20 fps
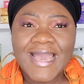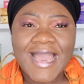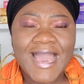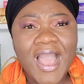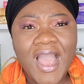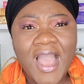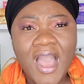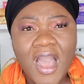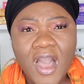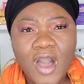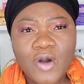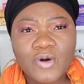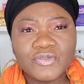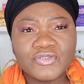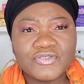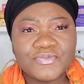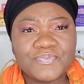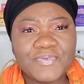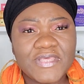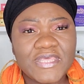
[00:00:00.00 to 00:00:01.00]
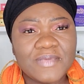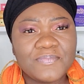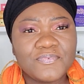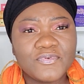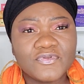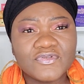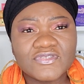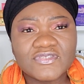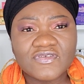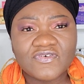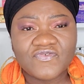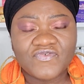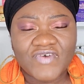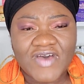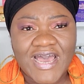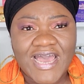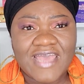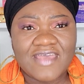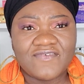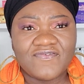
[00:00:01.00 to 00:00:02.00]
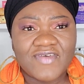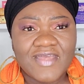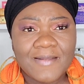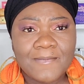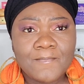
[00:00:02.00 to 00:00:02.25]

How do people survive?